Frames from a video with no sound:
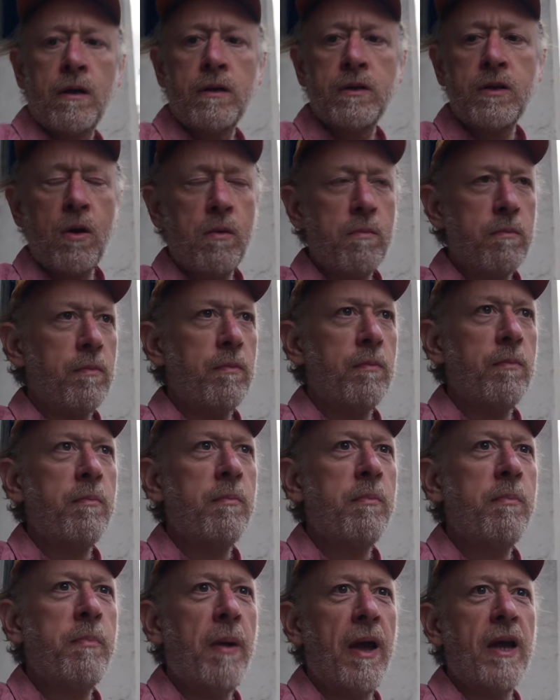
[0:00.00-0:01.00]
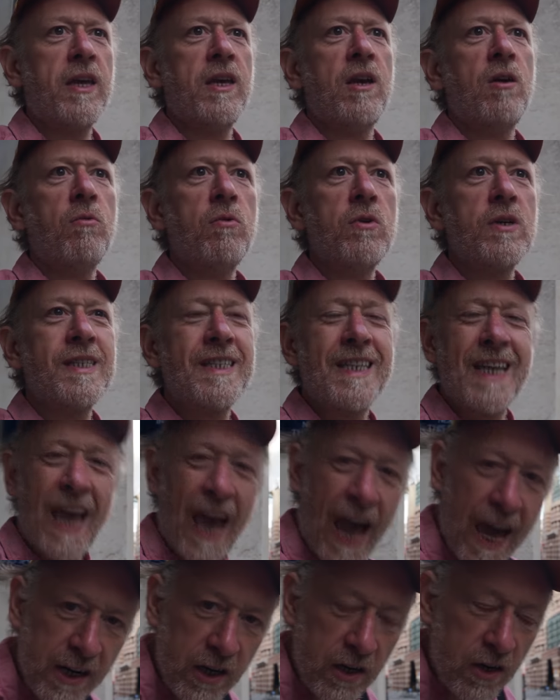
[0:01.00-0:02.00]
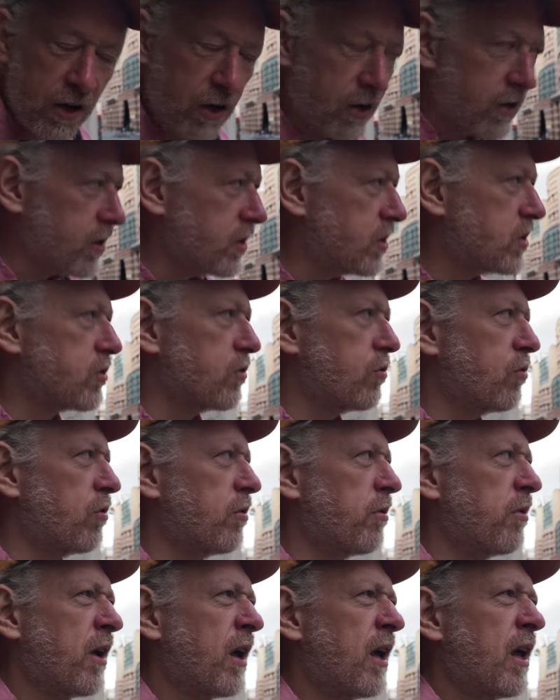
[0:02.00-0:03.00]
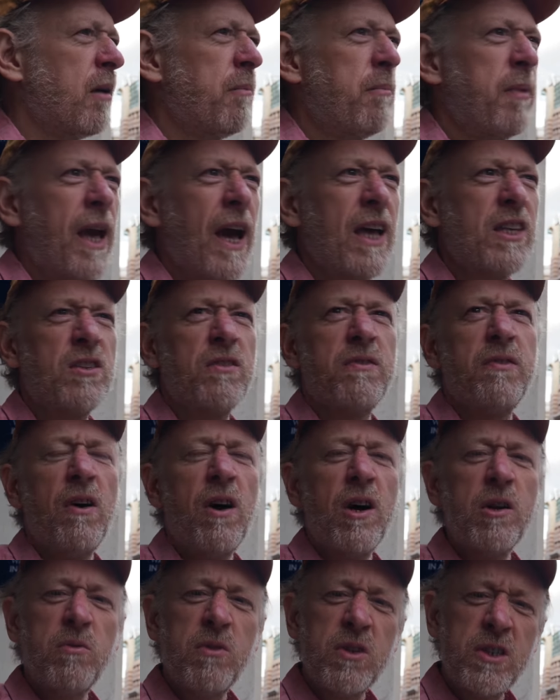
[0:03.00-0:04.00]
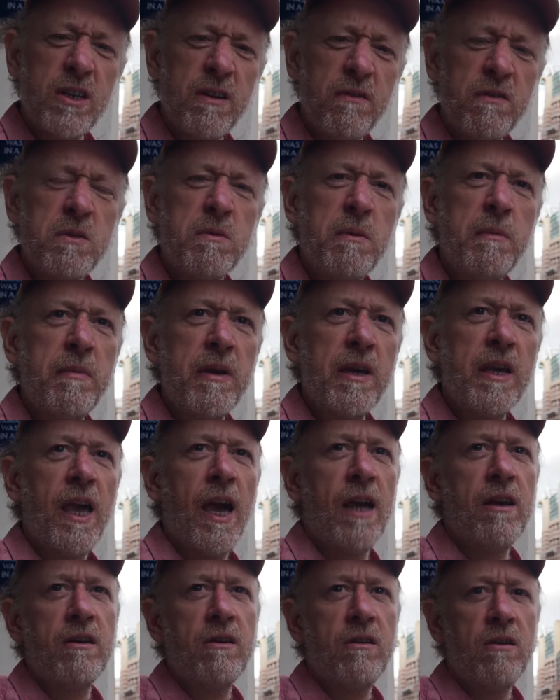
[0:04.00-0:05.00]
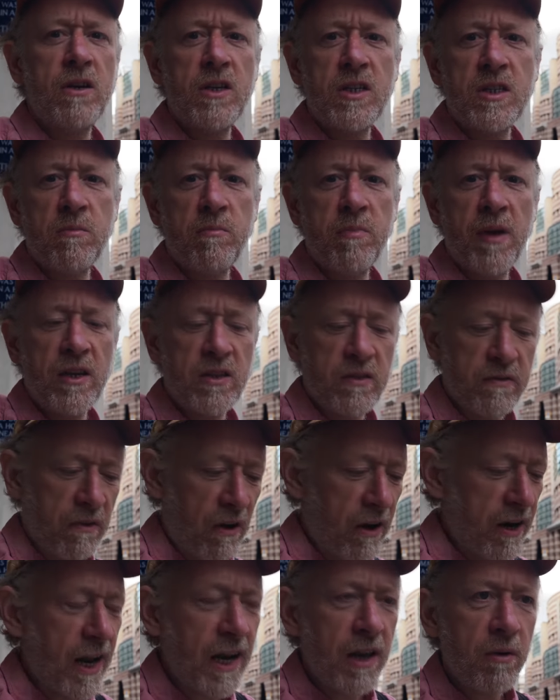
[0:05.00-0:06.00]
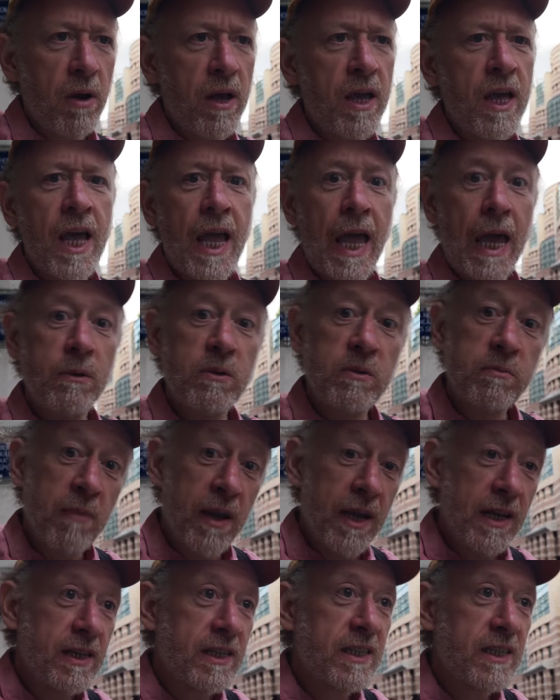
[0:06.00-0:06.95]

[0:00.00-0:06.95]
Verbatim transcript: So Becket was canonised, or beatified. What's the difference between being canonised and beatified? Anyway, he was made a